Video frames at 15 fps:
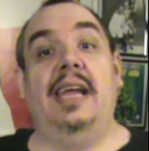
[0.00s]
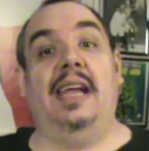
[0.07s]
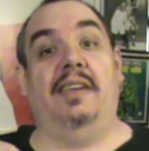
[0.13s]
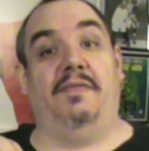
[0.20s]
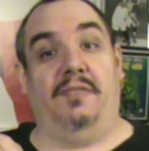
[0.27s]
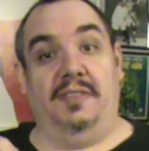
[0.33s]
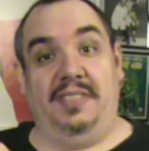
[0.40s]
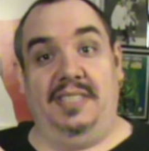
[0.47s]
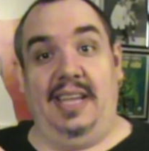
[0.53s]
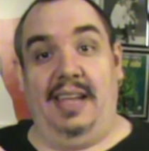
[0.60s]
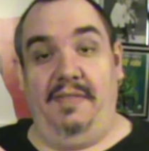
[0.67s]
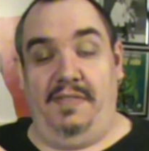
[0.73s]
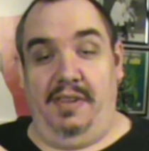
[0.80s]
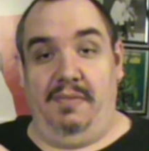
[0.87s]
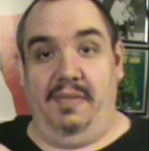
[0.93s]
And for
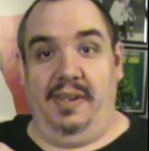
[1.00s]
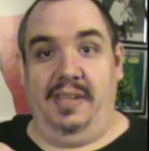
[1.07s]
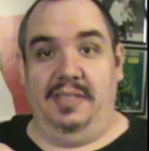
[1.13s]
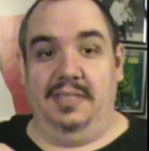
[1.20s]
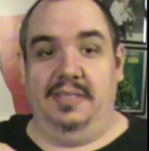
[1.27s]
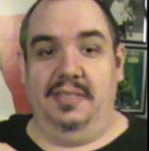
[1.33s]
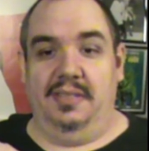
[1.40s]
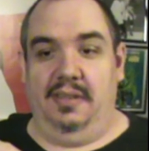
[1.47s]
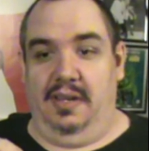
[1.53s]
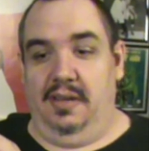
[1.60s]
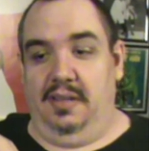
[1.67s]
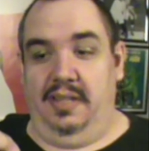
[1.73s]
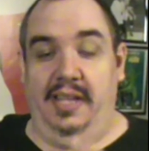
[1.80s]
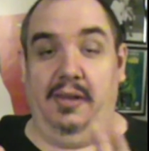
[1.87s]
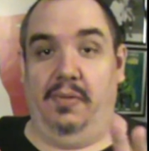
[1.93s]
safety reasons,
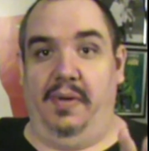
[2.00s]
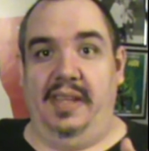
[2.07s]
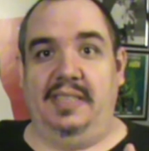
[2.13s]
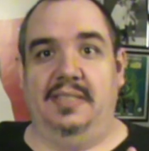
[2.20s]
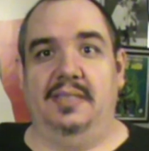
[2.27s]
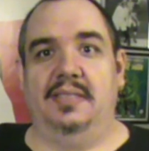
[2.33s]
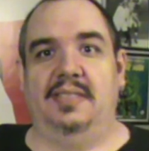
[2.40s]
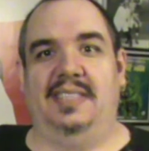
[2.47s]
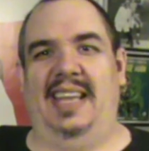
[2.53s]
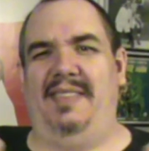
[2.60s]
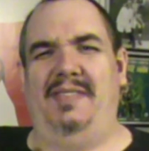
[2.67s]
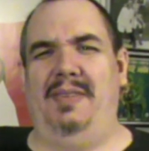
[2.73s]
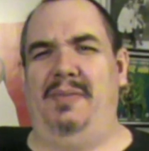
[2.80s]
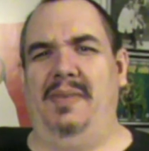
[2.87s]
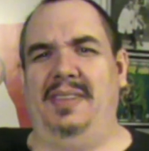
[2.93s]
uh, legal reasons,
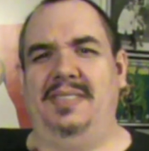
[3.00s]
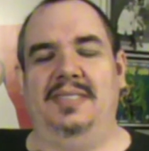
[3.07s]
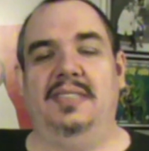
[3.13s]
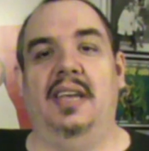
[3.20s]
safety reasons,